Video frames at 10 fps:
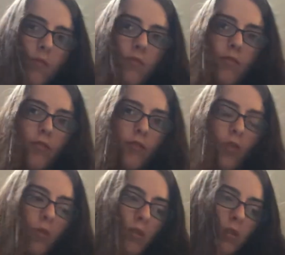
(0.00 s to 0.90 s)

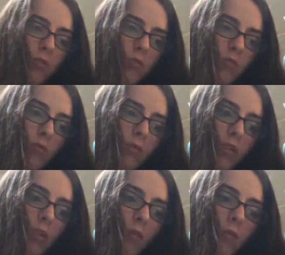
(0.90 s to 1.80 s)
floor.
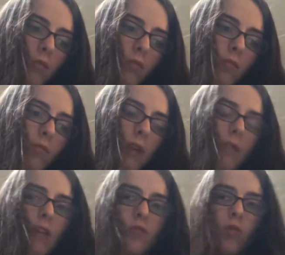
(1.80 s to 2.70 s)
So if
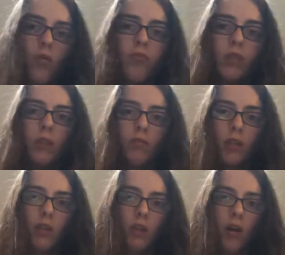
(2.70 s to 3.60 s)
they score really,
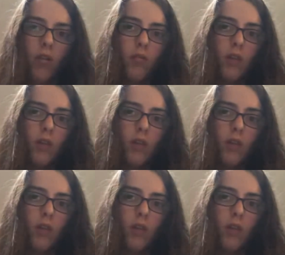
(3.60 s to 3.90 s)
really low.